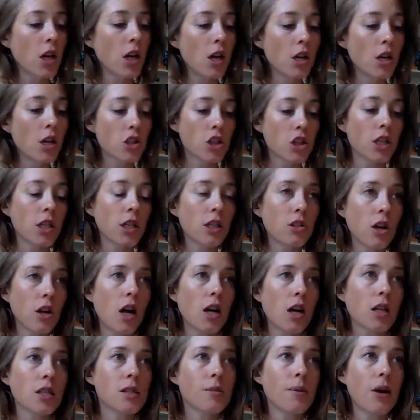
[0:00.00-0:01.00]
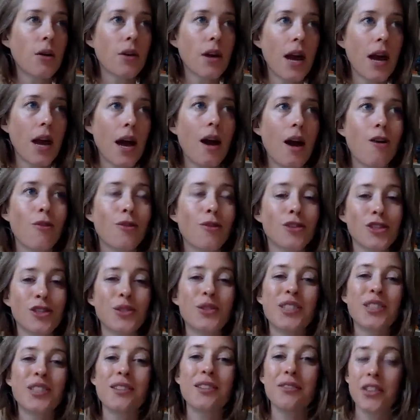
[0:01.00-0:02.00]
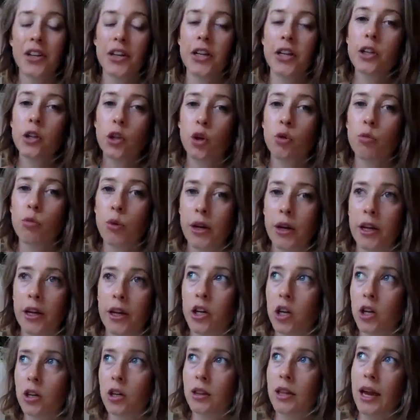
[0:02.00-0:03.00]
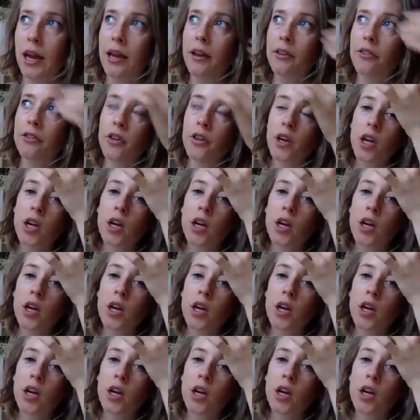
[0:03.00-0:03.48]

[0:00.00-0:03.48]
She talks about how when she was at a very low point in her life,